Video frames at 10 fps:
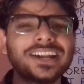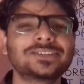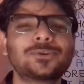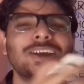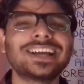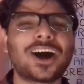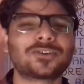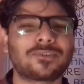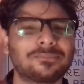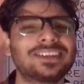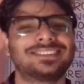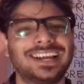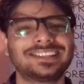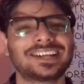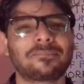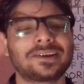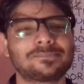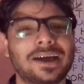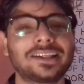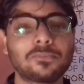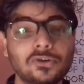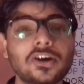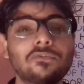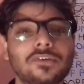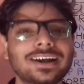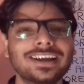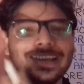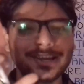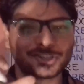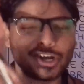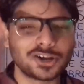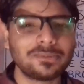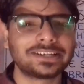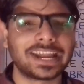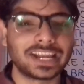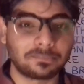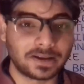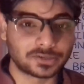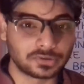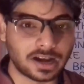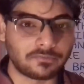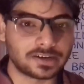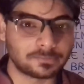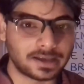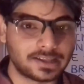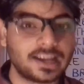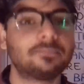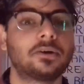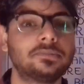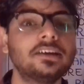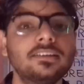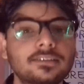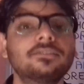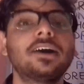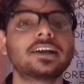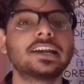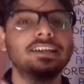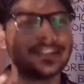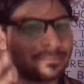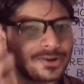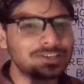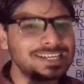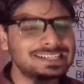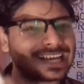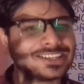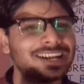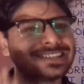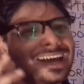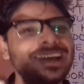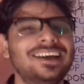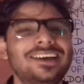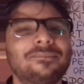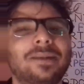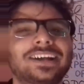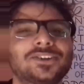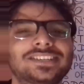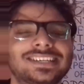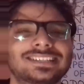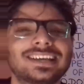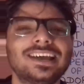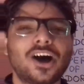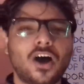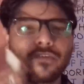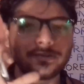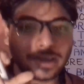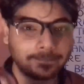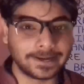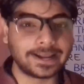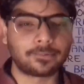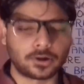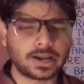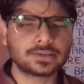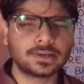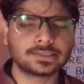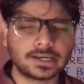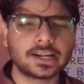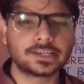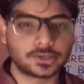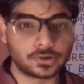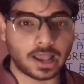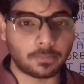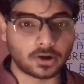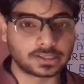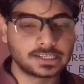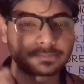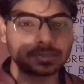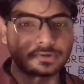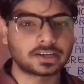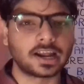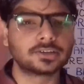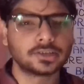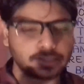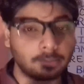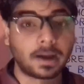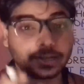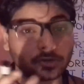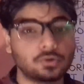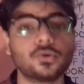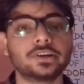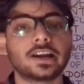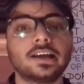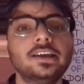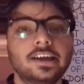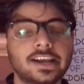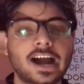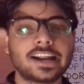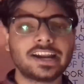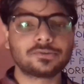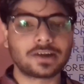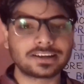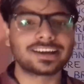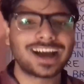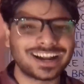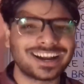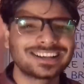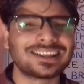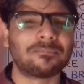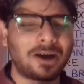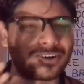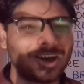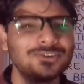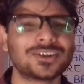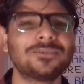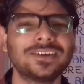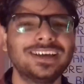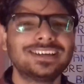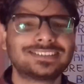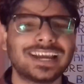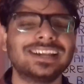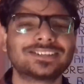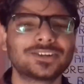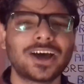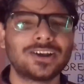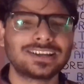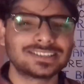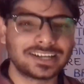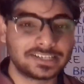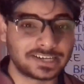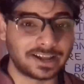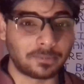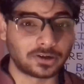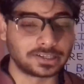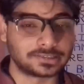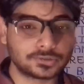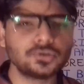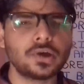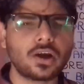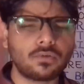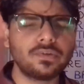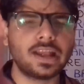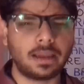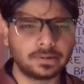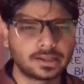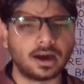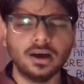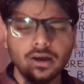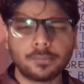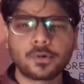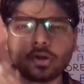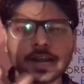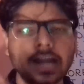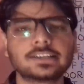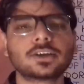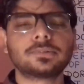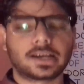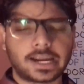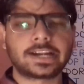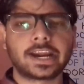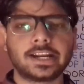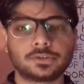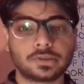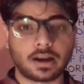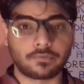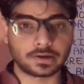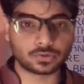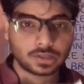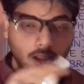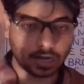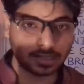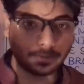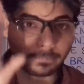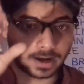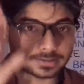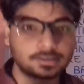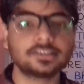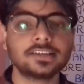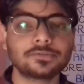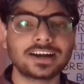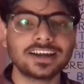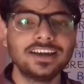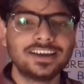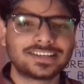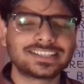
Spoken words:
as well as going out from the cell surface by the mode of what? So it will be taking place with reference by the help of the what? The meiosis as well as the mitosis. Often we have read about as well as understood about these means what are actually the mitochondria. Regarded as what? Regarded as the powerhouse of cell. So now let's understand about this. So you are often having the broad kinds of the categories with reference to the another part, such as what?